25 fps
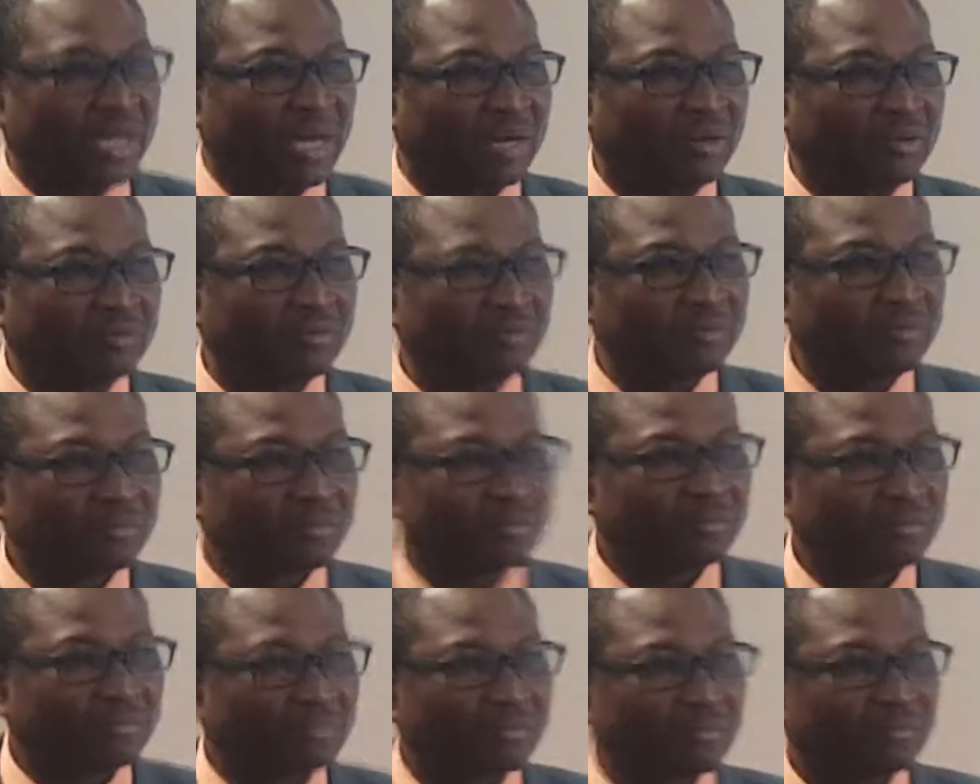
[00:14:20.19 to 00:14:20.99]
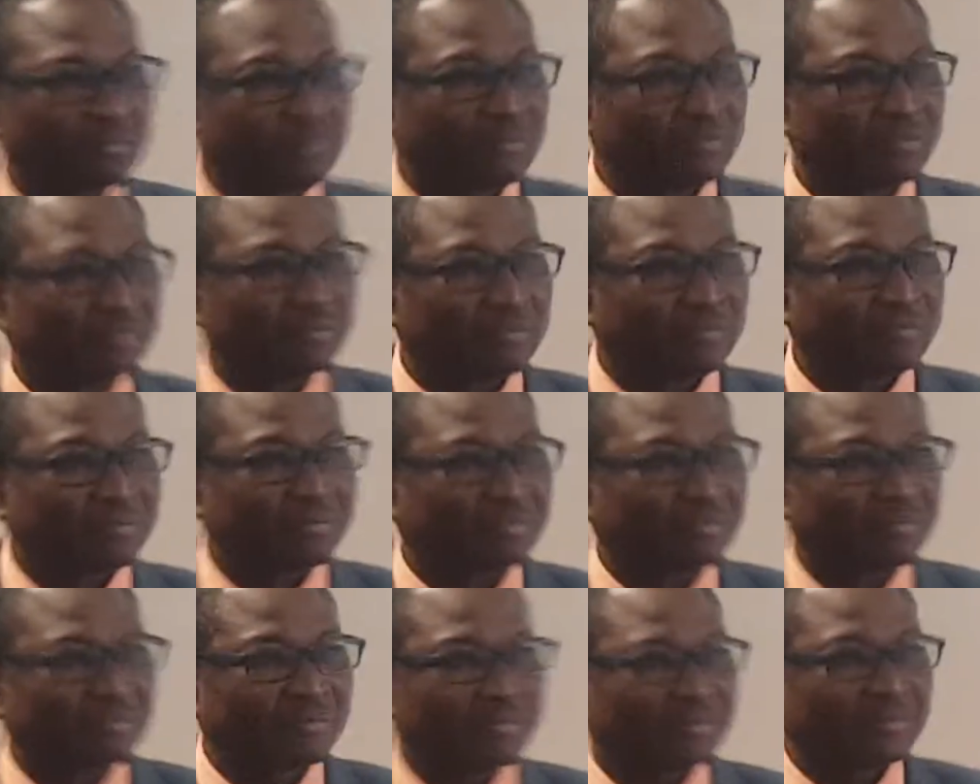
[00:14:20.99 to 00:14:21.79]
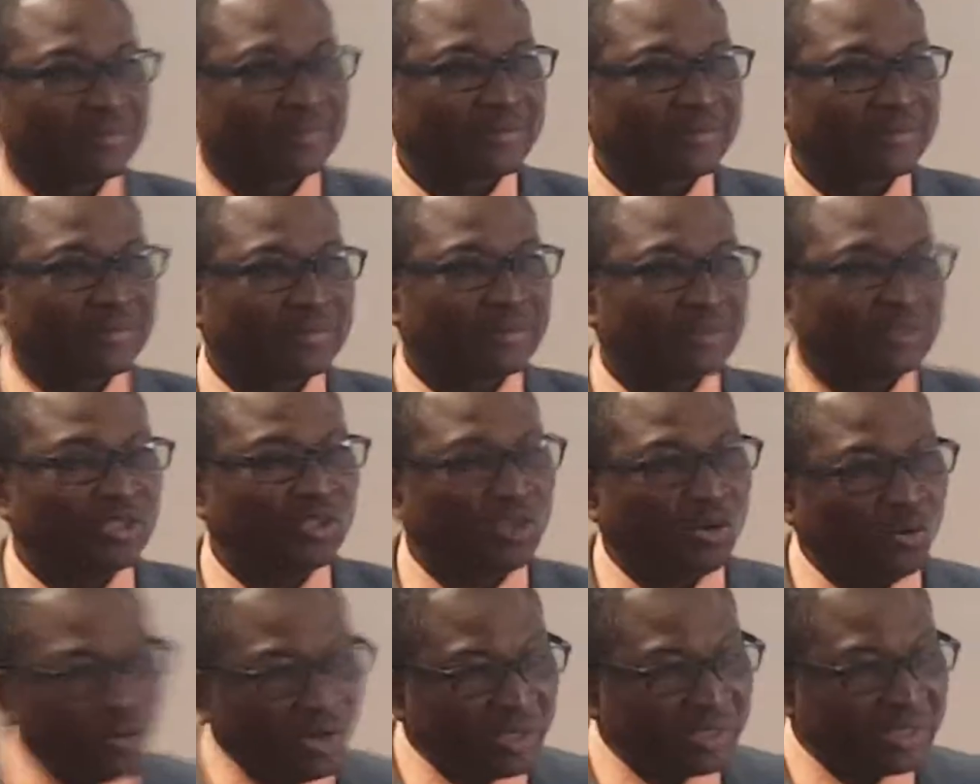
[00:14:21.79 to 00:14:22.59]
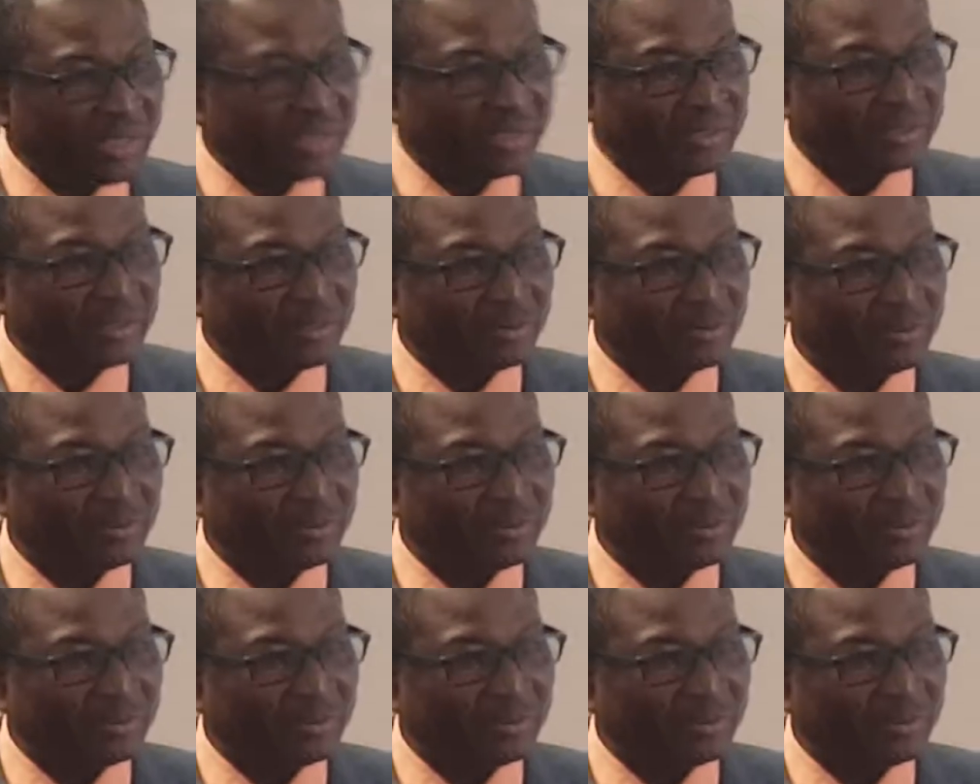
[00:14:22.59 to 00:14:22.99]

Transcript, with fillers: now. Amen. Mm. You know what? The,